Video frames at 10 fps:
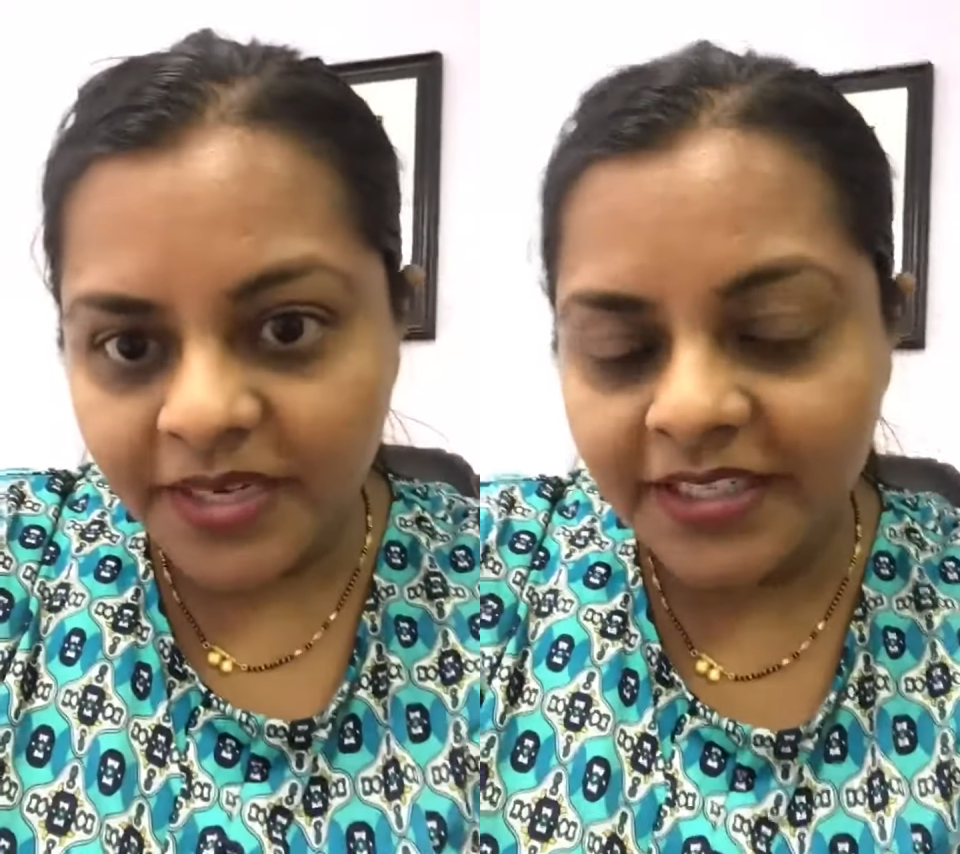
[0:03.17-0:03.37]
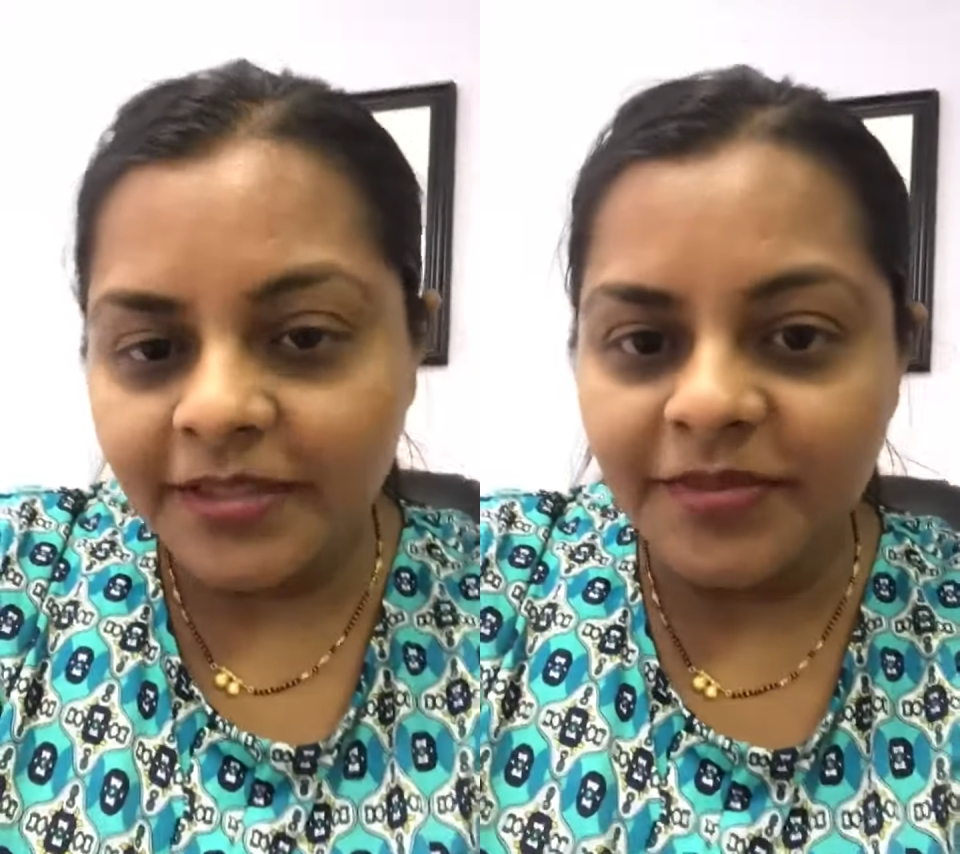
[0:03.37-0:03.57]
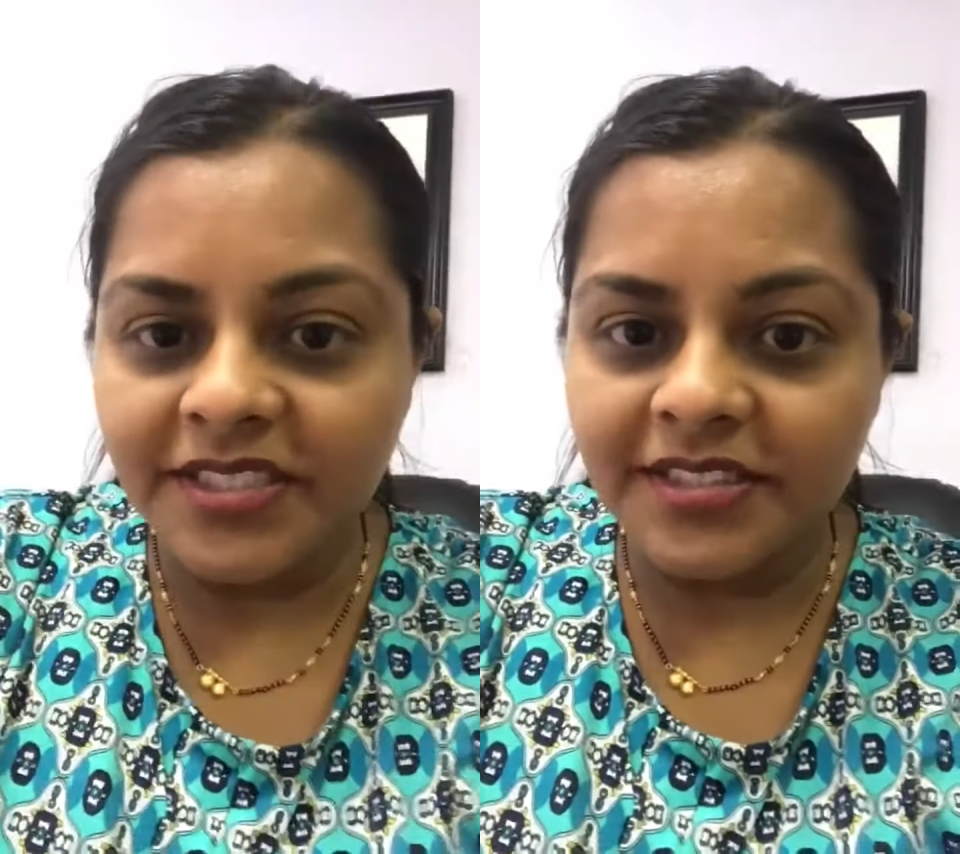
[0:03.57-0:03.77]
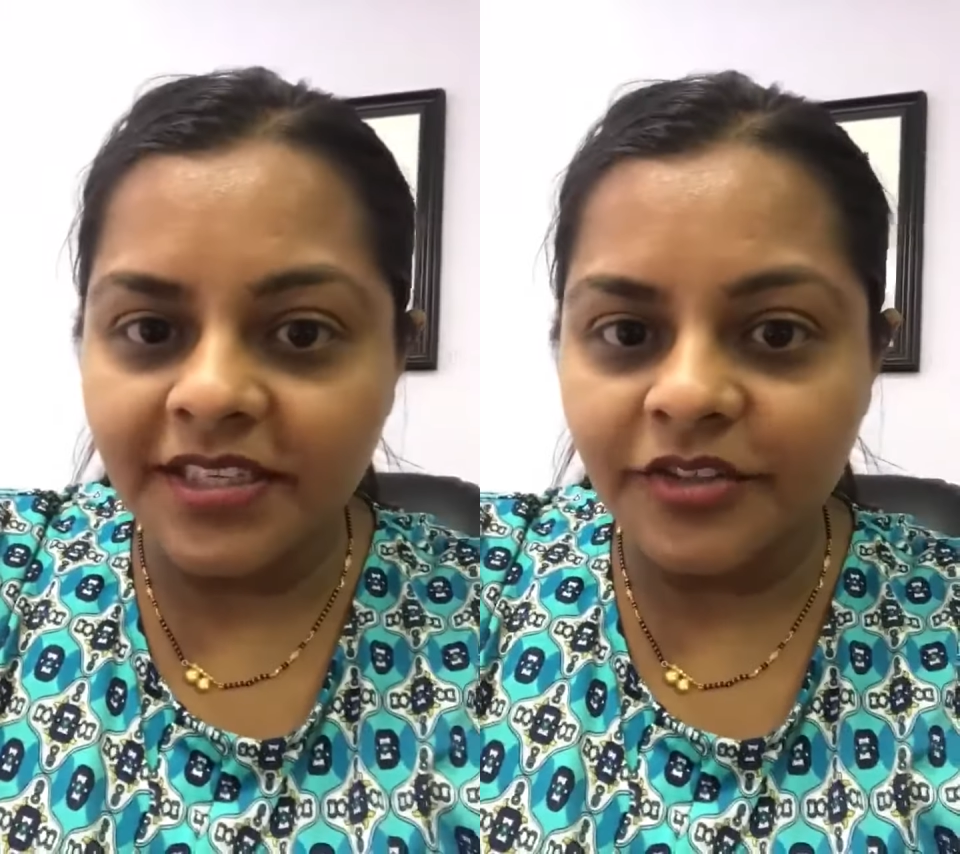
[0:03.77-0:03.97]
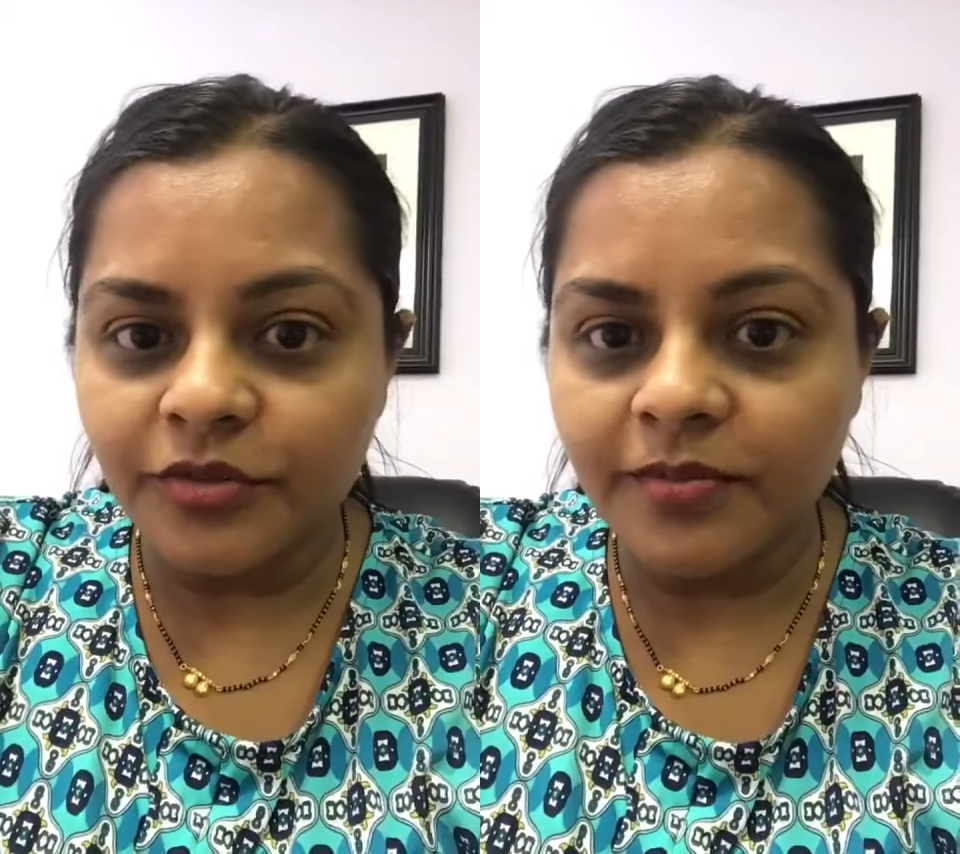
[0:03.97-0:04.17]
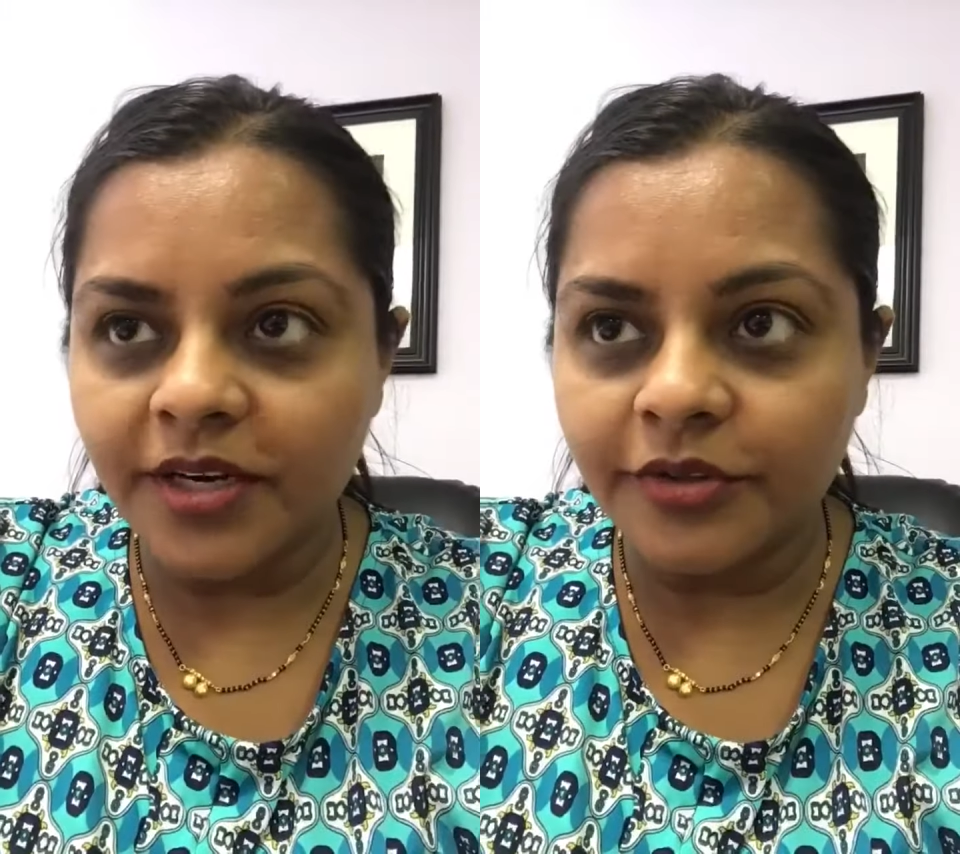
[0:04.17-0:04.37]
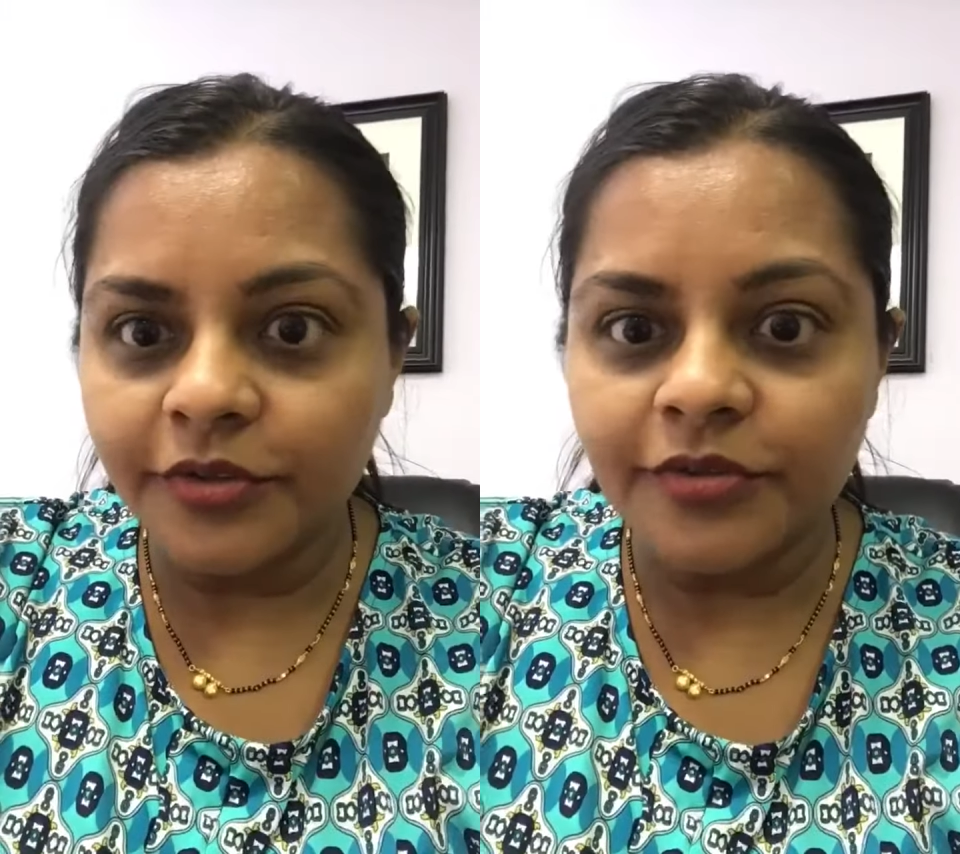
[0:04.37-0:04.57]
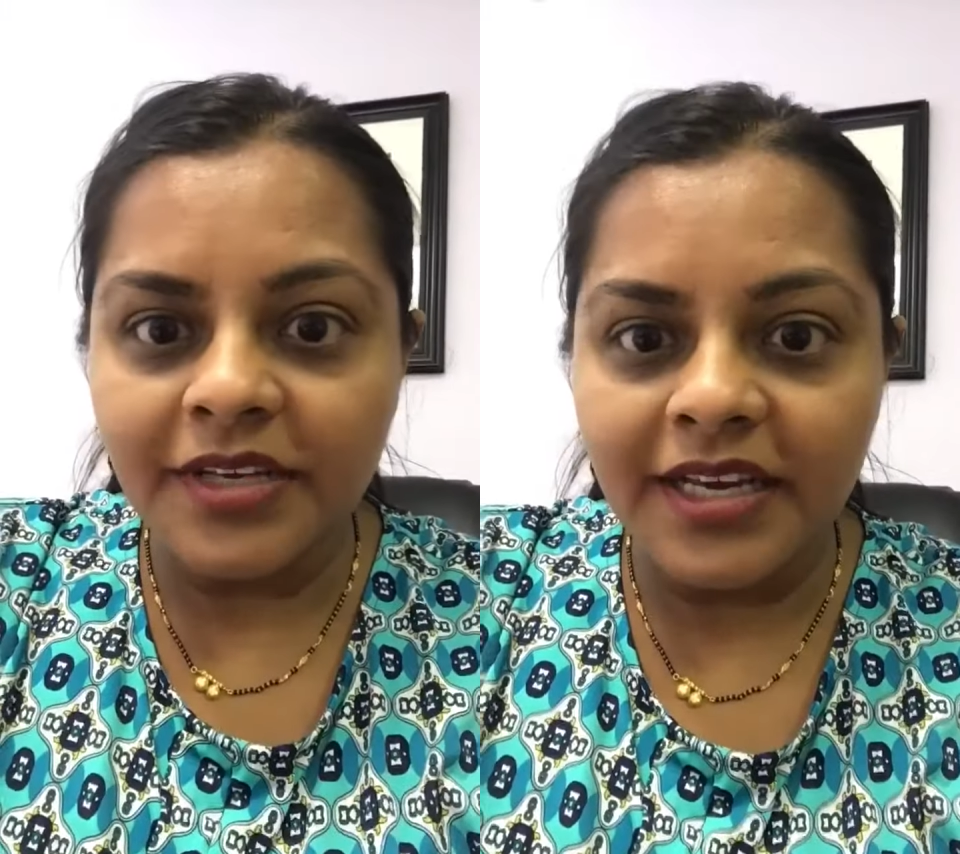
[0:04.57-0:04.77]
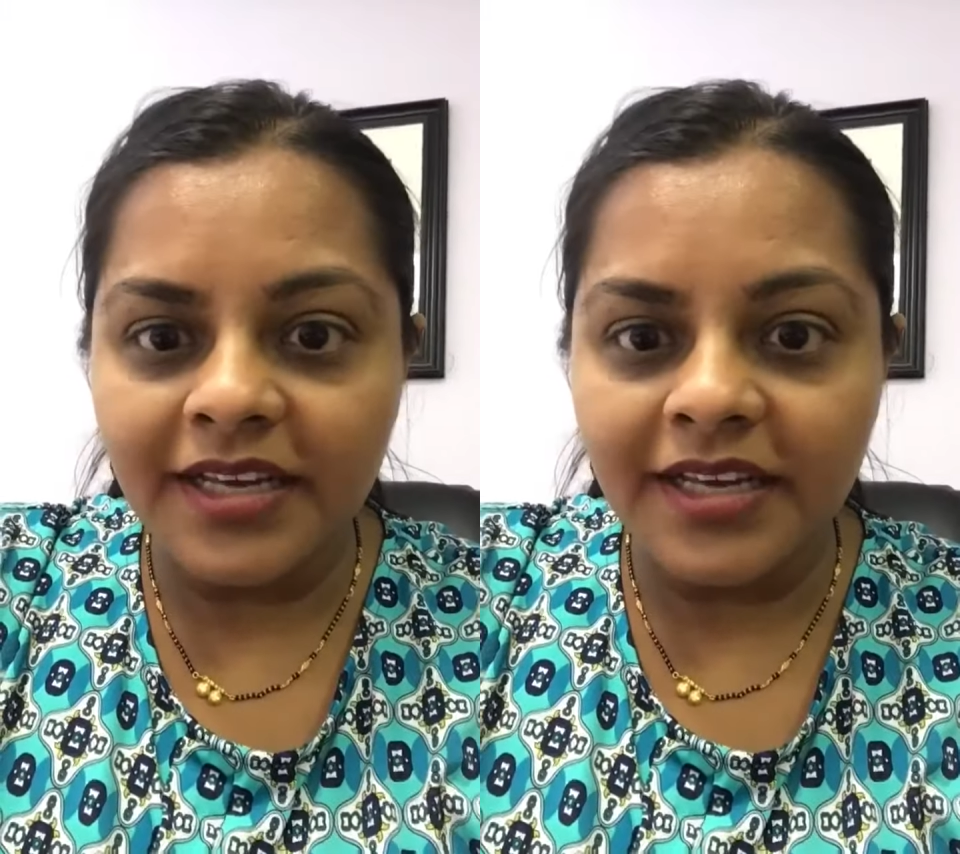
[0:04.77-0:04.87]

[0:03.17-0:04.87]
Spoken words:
My name is Seinu Maru,